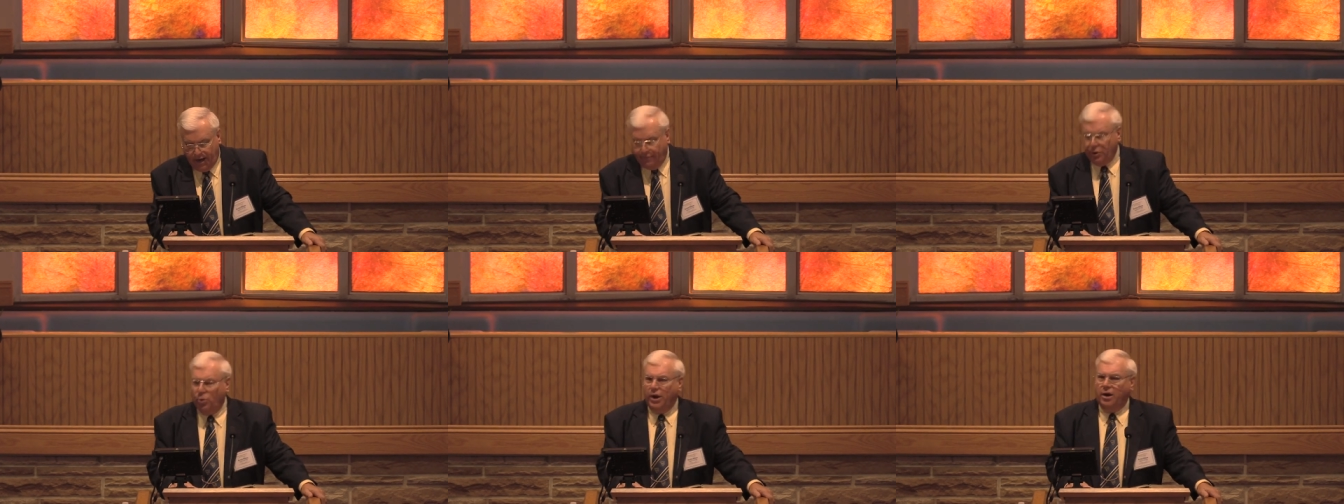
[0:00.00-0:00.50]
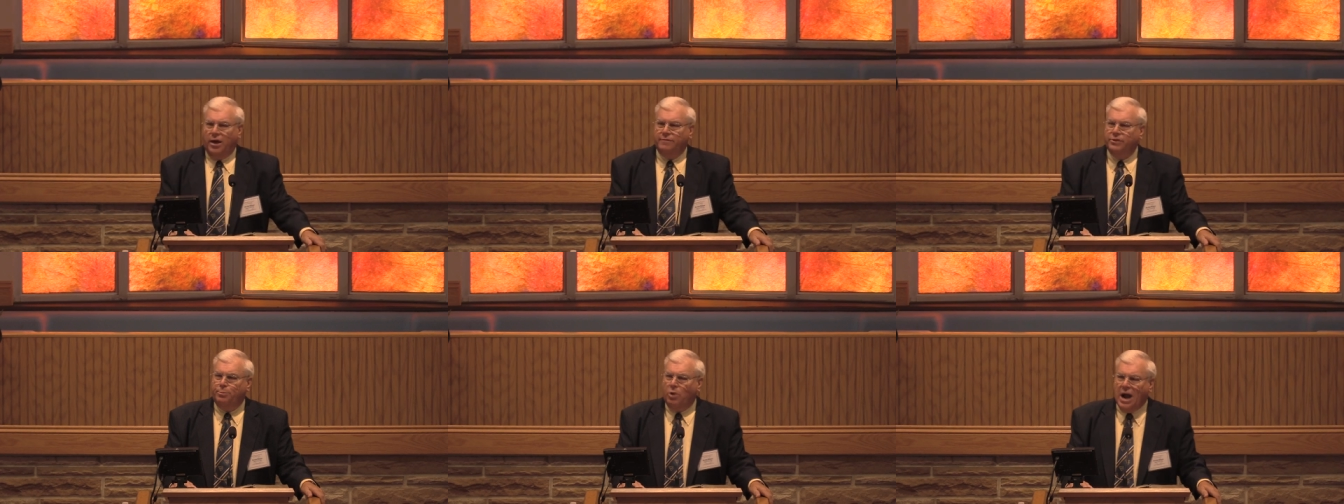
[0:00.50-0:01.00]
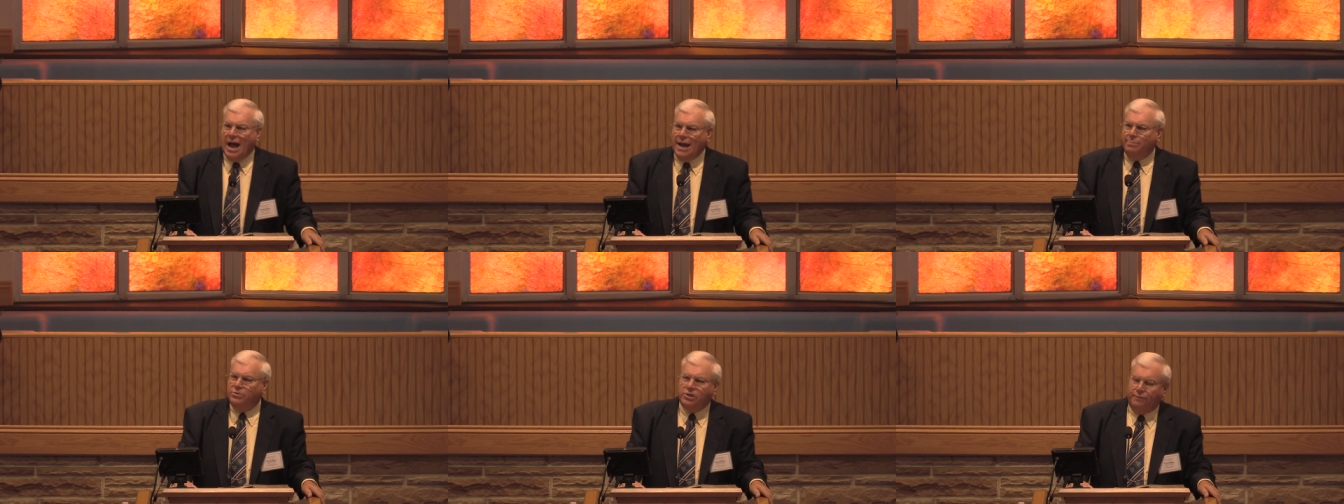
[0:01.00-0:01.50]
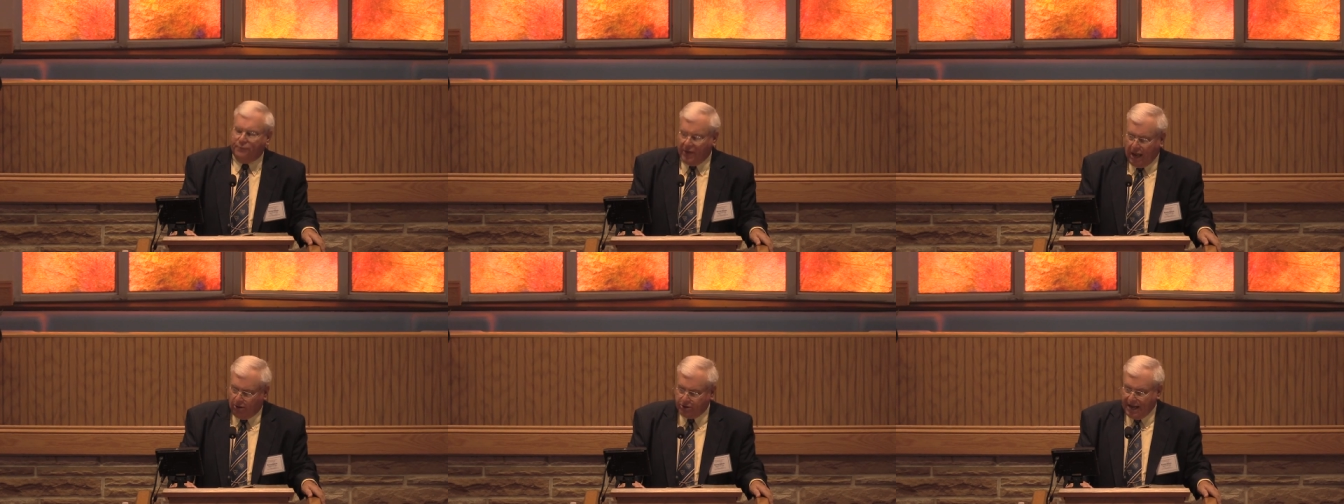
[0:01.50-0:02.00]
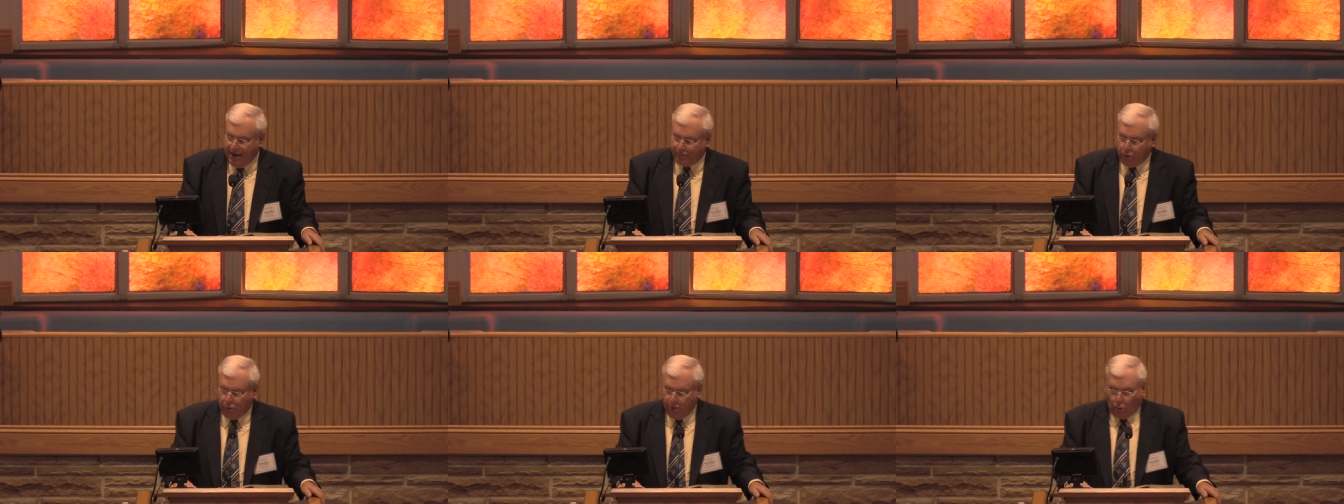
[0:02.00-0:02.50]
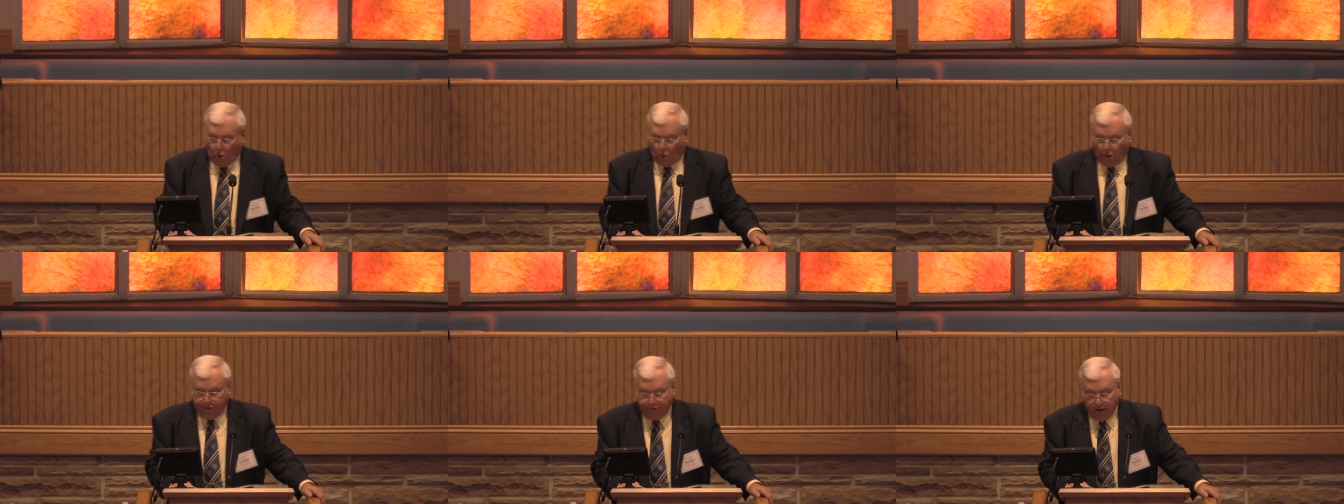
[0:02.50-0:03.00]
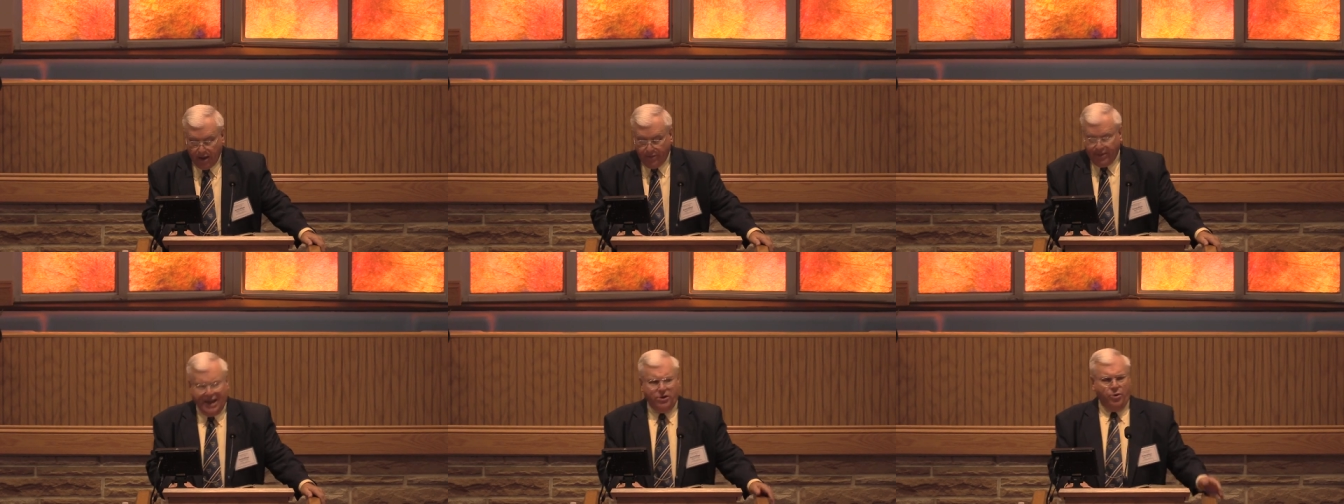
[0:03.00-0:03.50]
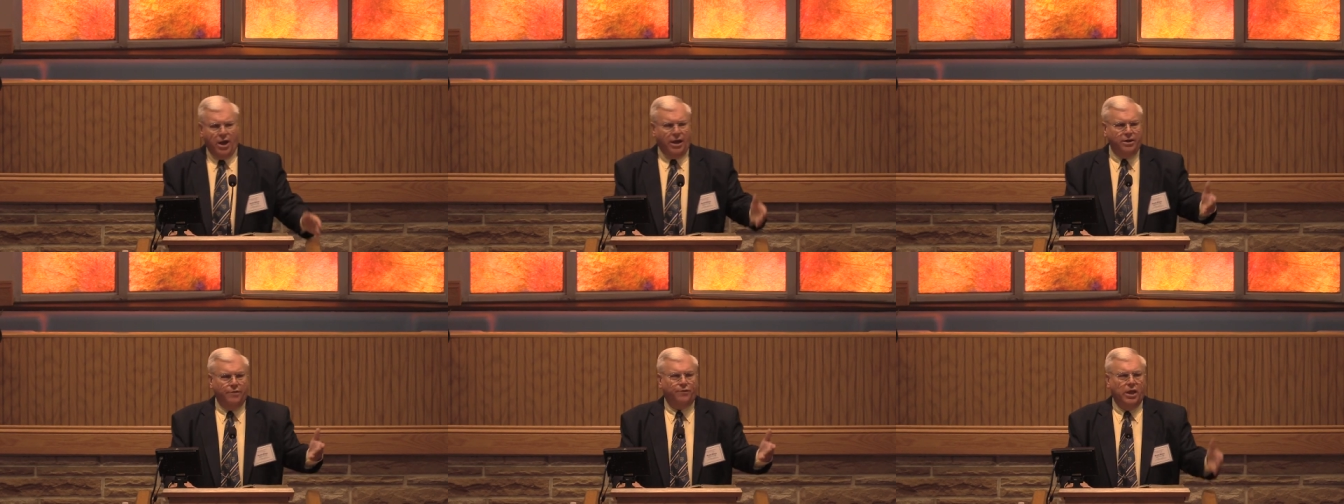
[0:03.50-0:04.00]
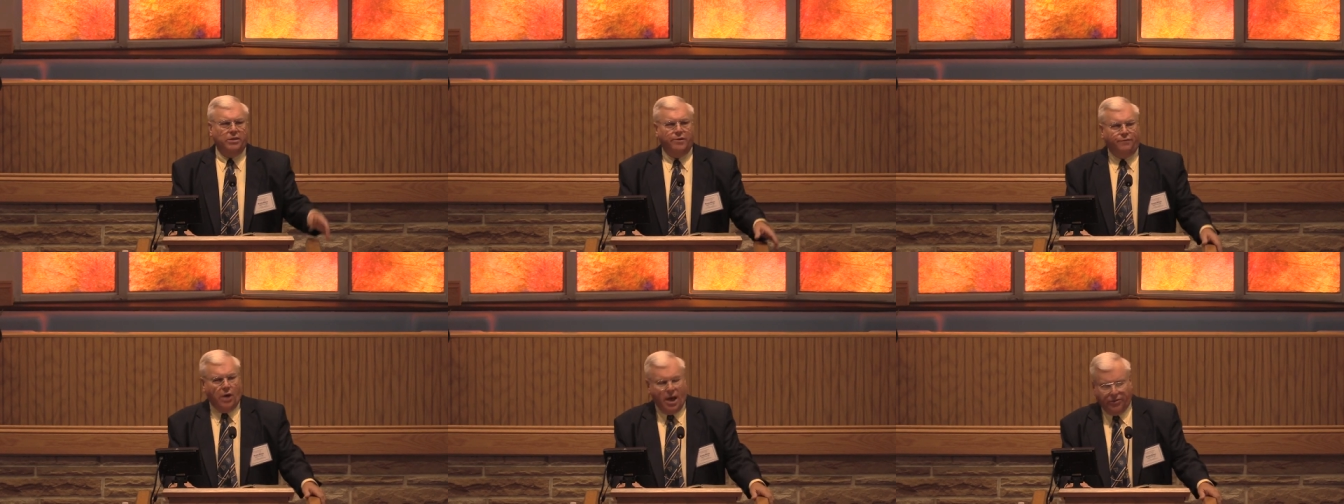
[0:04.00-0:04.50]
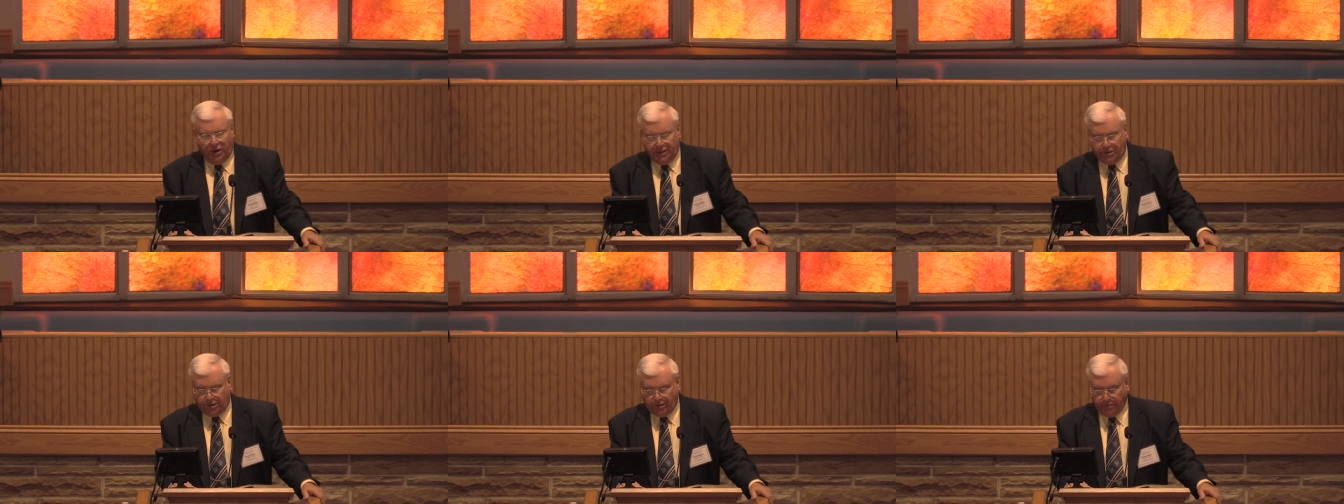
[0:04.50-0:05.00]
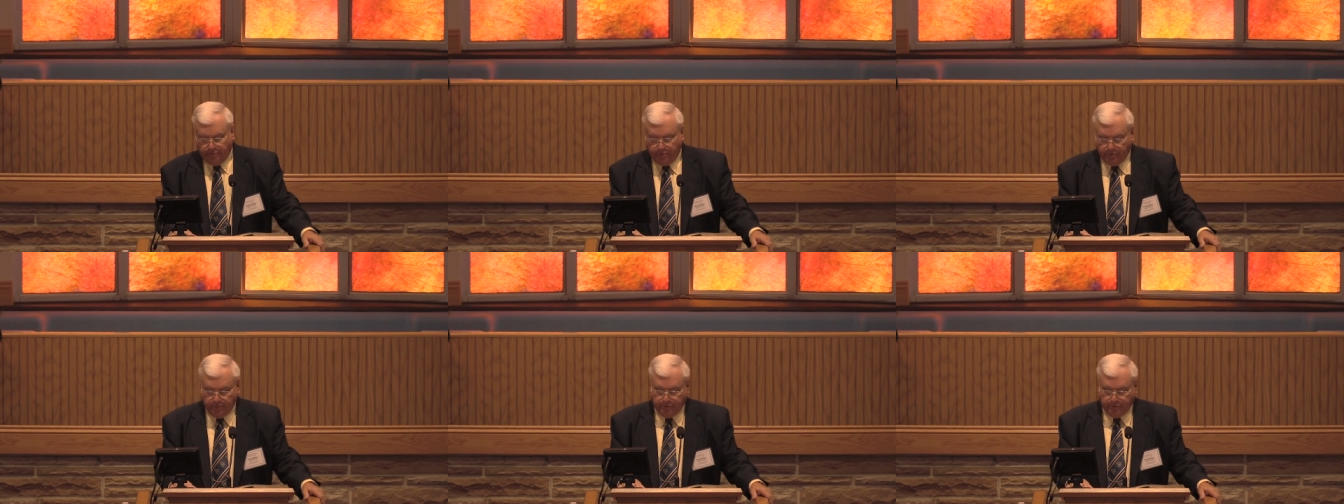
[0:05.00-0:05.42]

Everyone loves bribes and follows after rewards. They do not defend the fatherless,